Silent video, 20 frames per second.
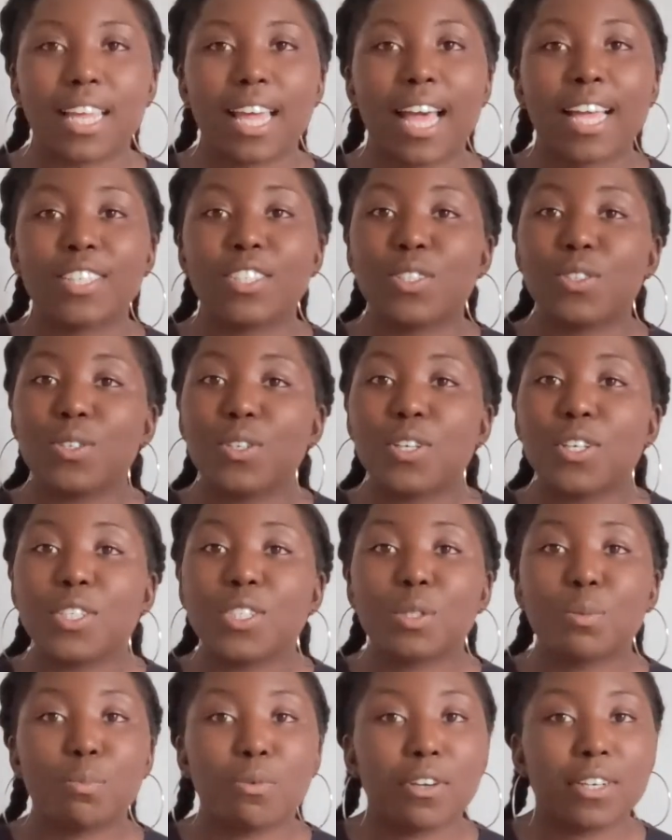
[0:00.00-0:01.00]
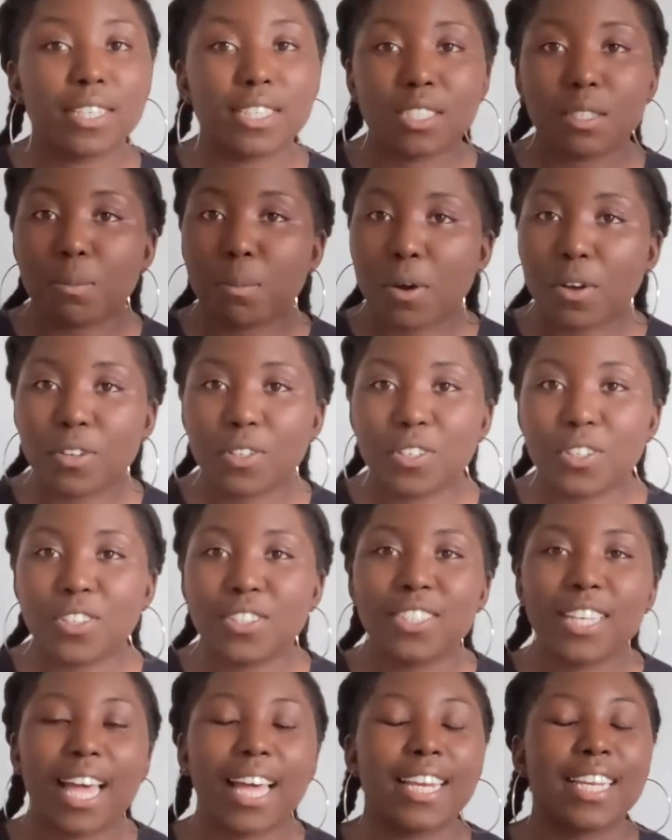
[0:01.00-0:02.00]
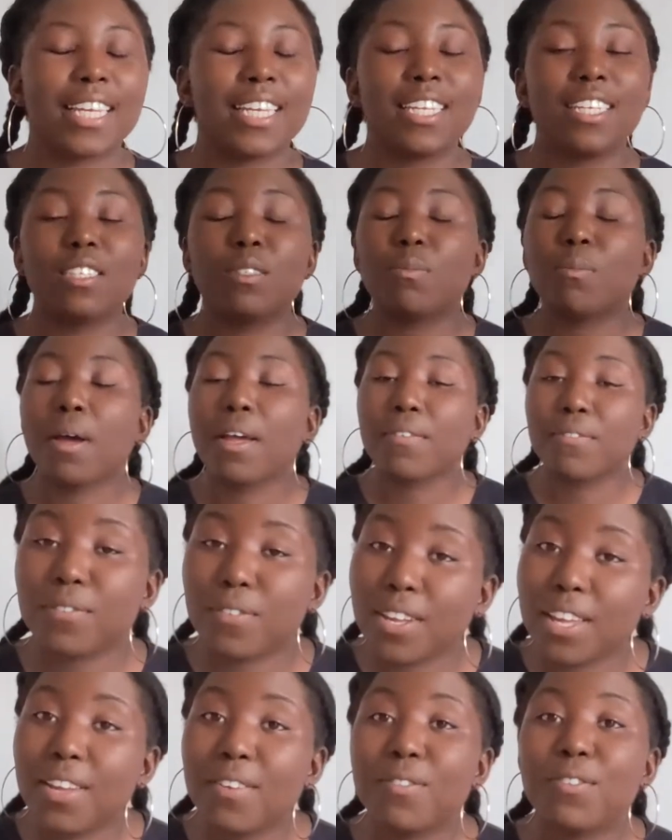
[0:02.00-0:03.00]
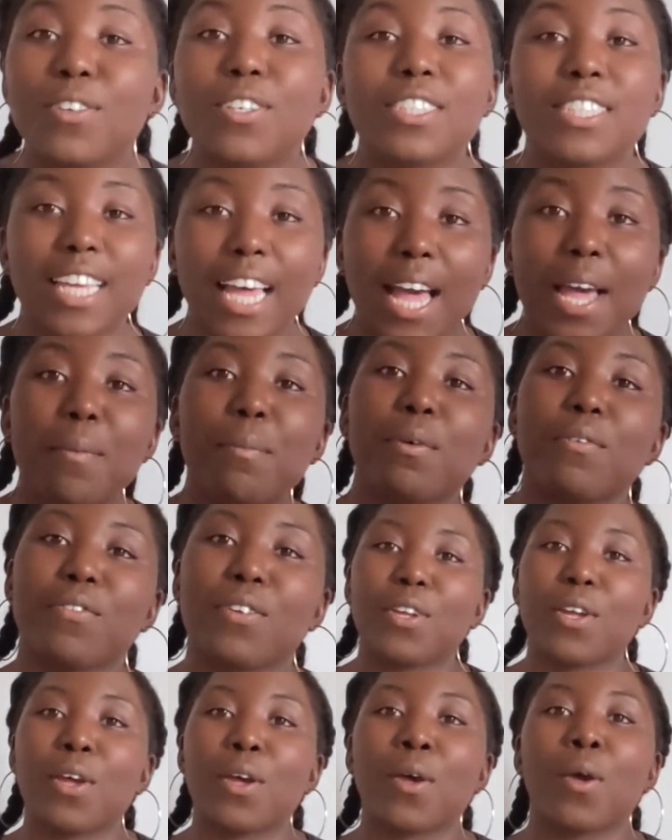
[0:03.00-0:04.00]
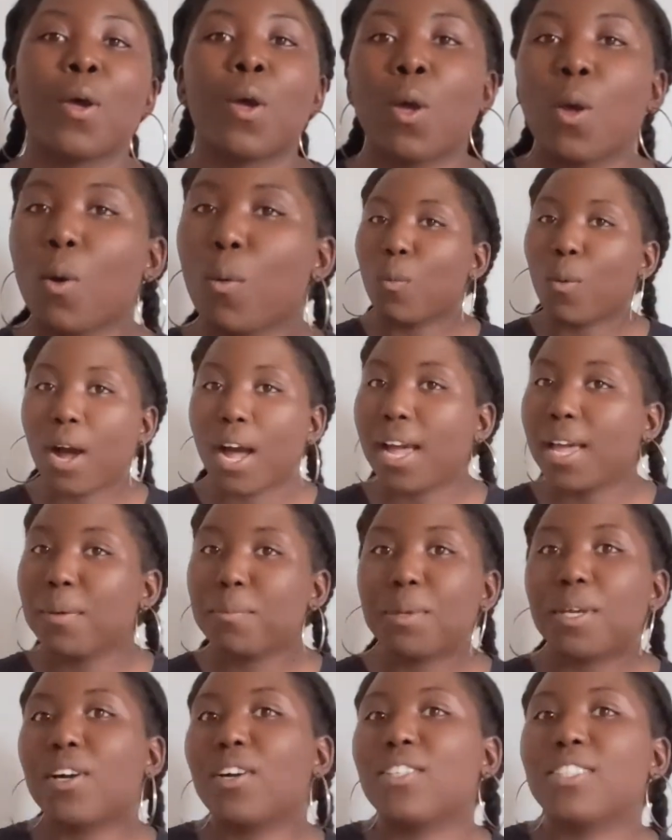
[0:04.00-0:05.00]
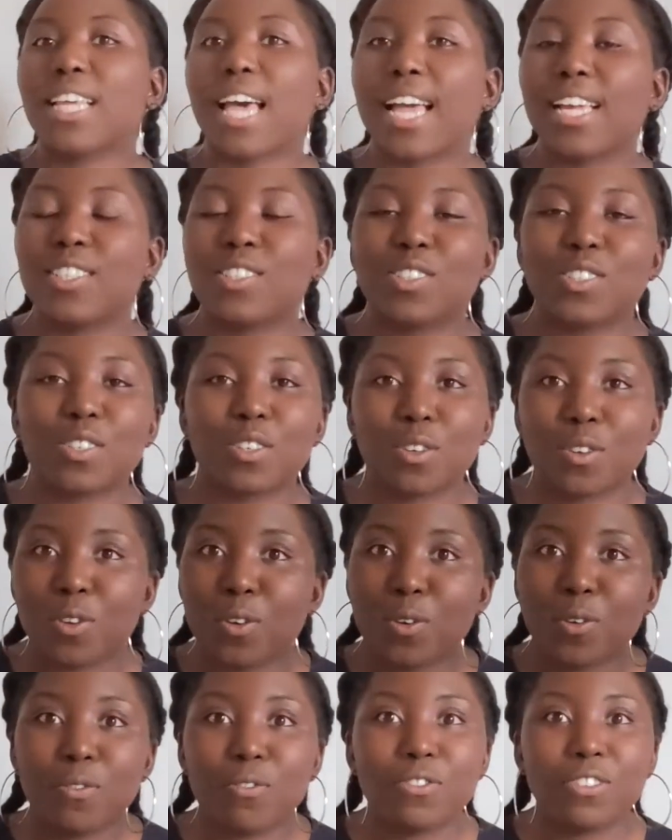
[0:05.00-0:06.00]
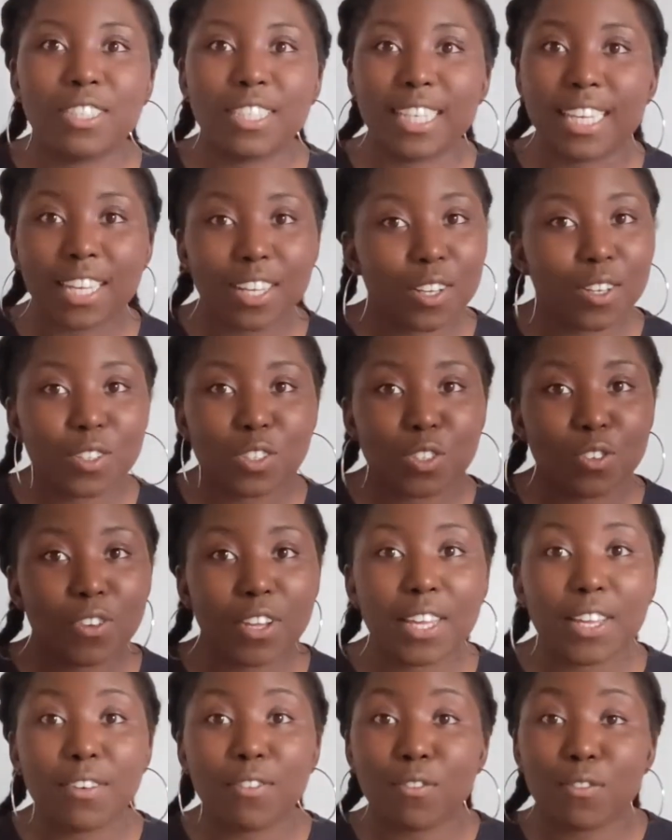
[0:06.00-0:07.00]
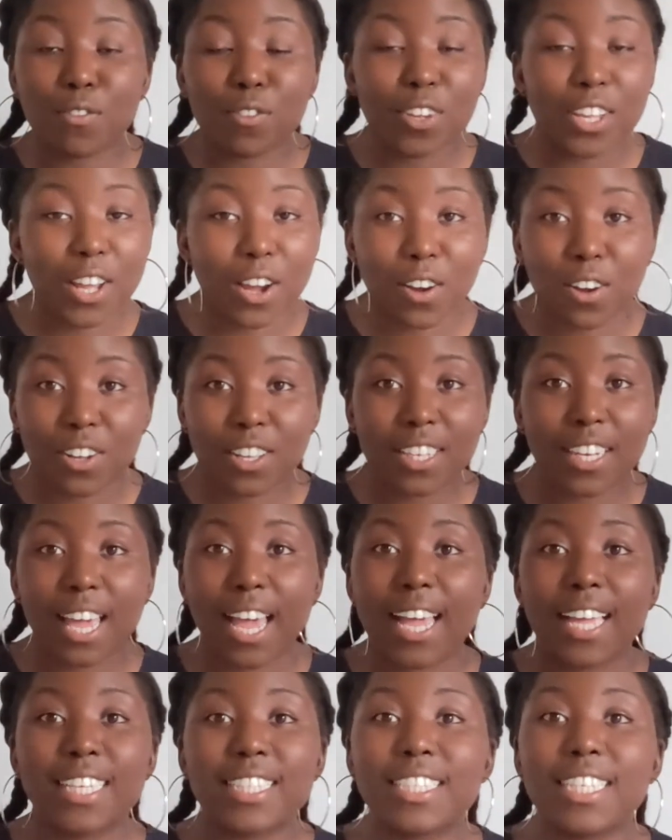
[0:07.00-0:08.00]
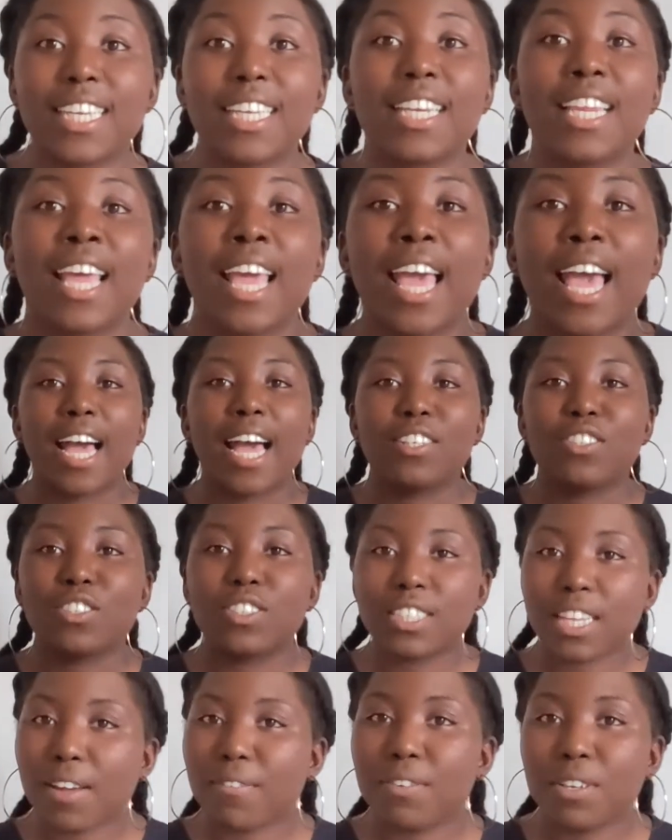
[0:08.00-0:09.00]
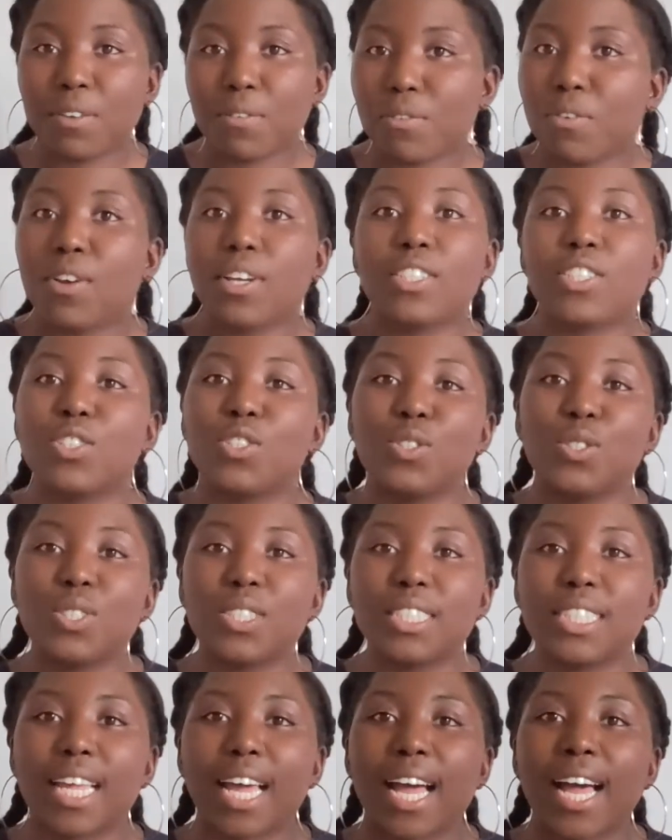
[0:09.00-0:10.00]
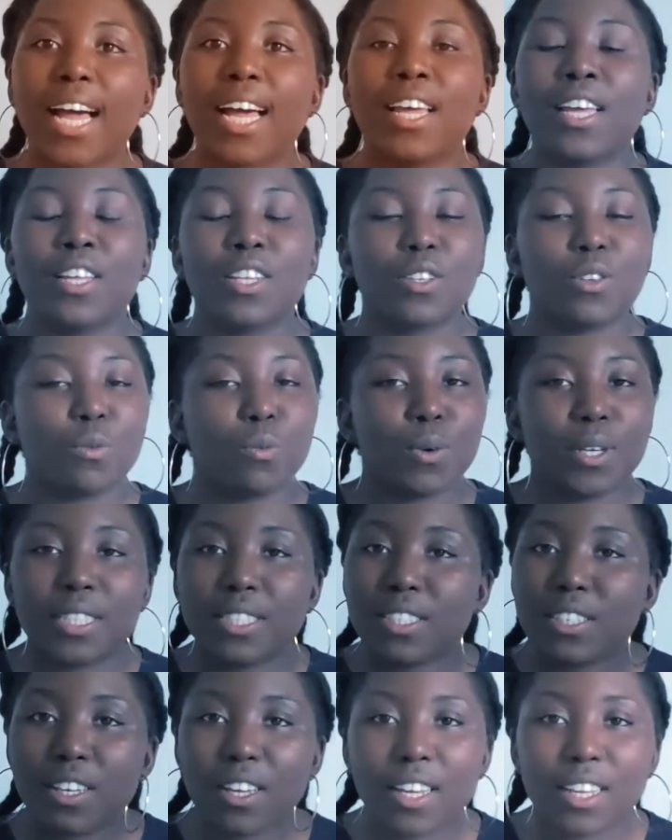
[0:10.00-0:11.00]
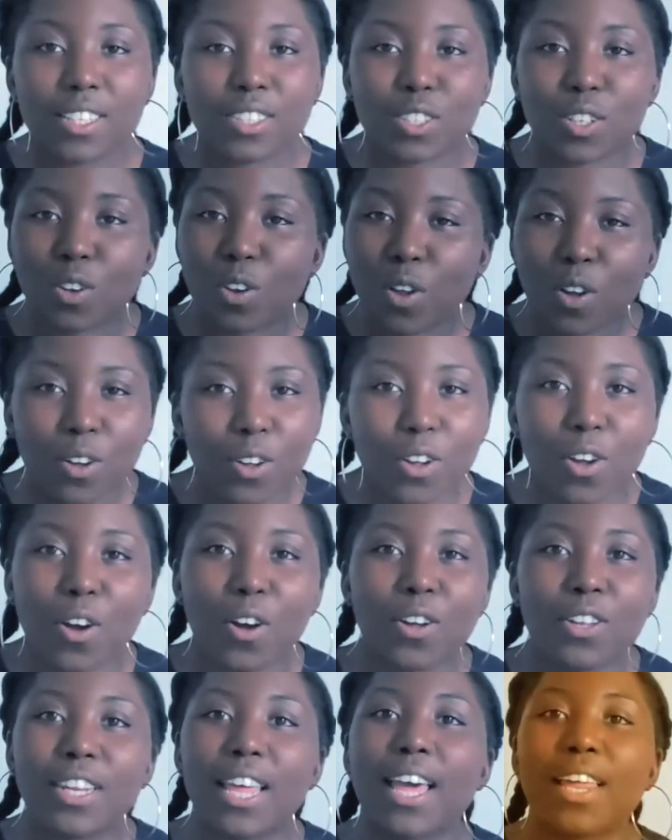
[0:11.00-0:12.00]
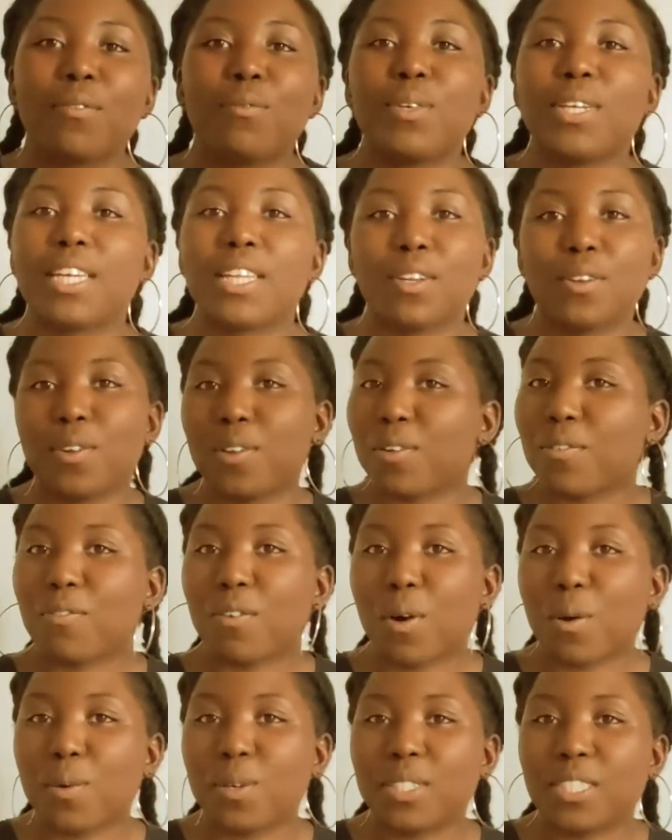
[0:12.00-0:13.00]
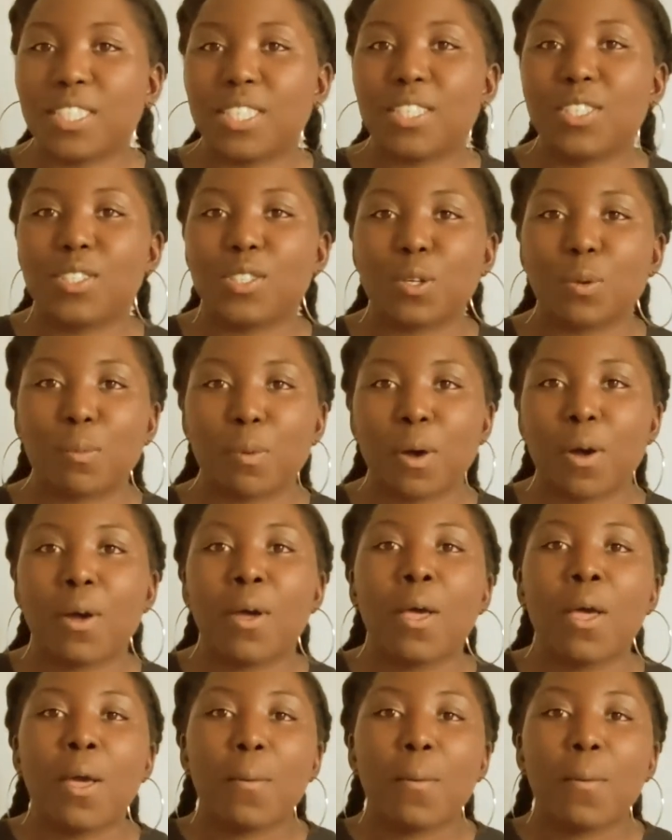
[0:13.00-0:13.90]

As you know, spring is upon us and it is my favourite time of year. Why? Because I just love decluttering, reorganising and just having a fresh new start. The winter has long gone and we can look forward to the summer.